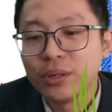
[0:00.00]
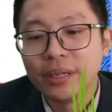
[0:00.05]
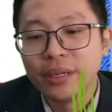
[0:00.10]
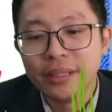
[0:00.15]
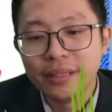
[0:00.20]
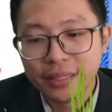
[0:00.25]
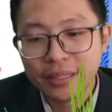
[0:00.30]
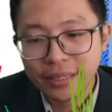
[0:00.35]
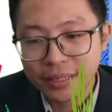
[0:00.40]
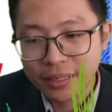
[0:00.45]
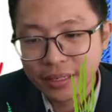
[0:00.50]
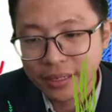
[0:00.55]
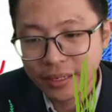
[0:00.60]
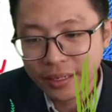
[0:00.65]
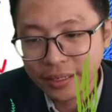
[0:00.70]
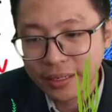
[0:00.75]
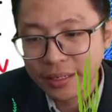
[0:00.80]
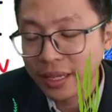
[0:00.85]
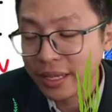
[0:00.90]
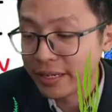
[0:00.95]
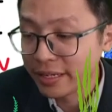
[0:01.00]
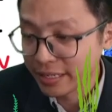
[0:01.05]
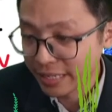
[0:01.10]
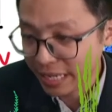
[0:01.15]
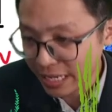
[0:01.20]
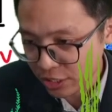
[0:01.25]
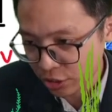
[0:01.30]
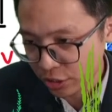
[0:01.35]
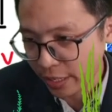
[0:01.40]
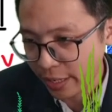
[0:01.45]
in a
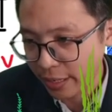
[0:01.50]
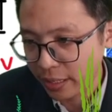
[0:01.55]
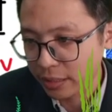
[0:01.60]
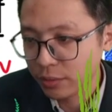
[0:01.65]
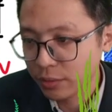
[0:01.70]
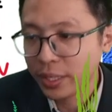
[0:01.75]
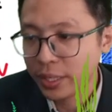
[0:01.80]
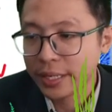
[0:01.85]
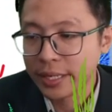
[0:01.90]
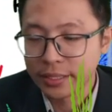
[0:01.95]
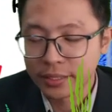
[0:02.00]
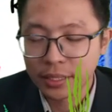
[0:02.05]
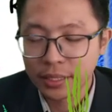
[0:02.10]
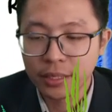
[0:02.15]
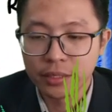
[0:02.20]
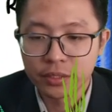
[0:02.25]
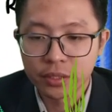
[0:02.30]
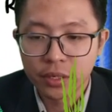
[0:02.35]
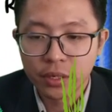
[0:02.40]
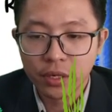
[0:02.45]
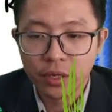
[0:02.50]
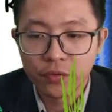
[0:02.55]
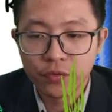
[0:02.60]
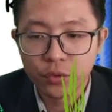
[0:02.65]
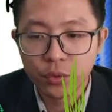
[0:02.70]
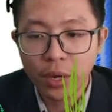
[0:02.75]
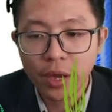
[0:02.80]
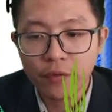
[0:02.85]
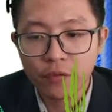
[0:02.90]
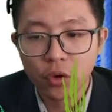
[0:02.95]
nutshell, what I can say is, if
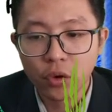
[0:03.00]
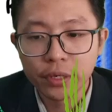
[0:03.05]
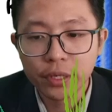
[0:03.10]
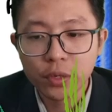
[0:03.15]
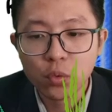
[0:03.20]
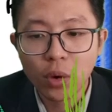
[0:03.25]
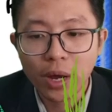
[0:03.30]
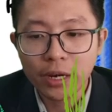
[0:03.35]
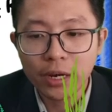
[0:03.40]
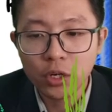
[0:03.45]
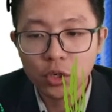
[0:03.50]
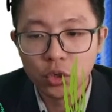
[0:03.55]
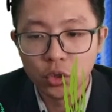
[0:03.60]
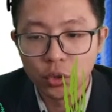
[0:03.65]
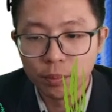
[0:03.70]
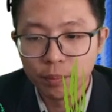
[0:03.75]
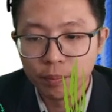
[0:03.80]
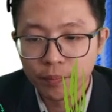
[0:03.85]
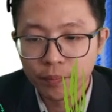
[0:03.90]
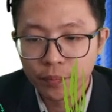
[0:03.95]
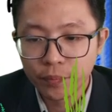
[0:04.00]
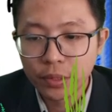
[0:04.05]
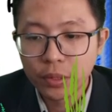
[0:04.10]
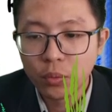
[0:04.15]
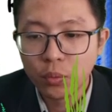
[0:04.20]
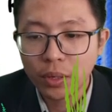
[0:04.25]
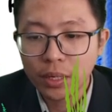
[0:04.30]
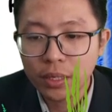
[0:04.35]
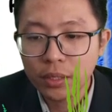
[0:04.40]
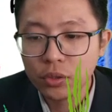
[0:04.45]
you have only one loop,
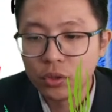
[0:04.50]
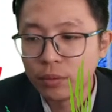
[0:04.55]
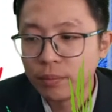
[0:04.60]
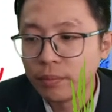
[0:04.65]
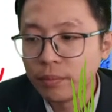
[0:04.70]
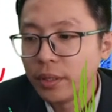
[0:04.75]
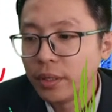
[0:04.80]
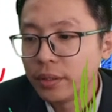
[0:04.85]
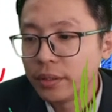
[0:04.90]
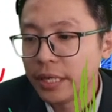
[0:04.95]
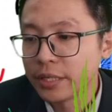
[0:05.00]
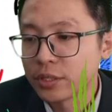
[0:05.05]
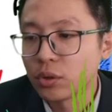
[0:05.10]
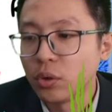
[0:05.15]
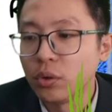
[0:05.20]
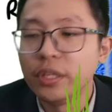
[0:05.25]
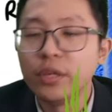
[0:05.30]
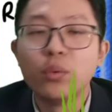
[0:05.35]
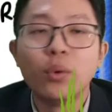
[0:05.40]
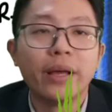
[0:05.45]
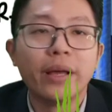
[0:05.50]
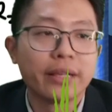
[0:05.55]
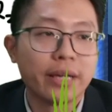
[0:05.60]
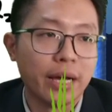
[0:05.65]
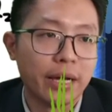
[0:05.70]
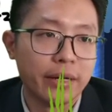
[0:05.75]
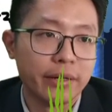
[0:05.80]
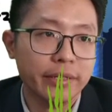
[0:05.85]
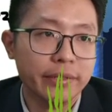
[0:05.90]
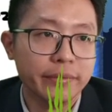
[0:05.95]
there's only one
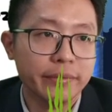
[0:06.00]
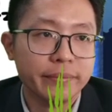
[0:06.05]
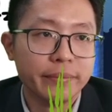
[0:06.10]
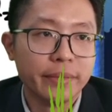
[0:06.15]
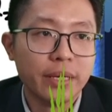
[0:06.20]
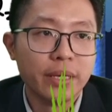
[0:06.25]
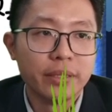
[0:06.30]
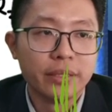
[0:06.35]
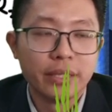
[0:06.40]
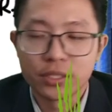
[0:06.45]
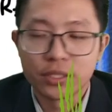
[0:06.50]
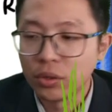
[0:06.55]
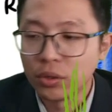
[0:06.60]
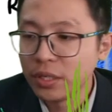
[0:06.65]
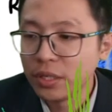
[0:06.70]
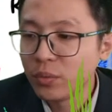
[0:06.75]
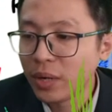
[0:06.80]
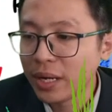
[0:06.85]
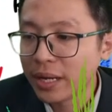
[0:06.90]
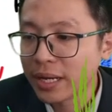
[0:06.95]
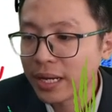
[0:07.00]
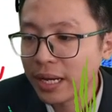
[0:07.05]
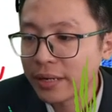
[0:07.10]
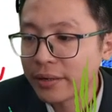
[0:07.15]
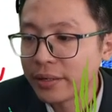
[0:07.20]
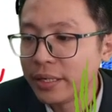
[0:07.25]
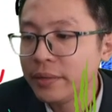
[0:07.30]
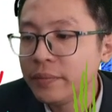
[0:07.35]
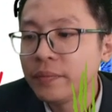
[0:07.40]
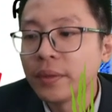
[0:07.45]
current. There's only one
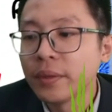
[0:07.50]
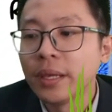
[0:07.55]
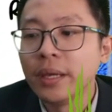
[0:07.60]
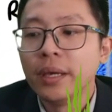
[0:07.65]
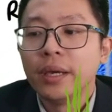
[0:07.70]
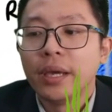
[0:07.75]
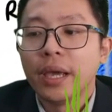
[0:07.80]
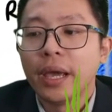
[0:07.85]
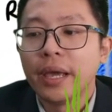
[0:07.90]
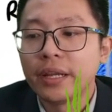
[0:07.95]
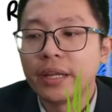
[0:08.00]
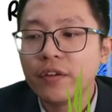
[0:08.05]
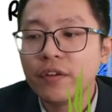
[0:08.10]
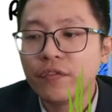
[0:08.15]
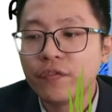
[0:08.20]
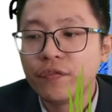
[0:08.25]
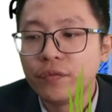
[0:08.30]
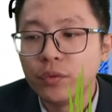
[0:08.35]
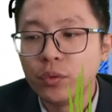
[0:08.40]
current, and then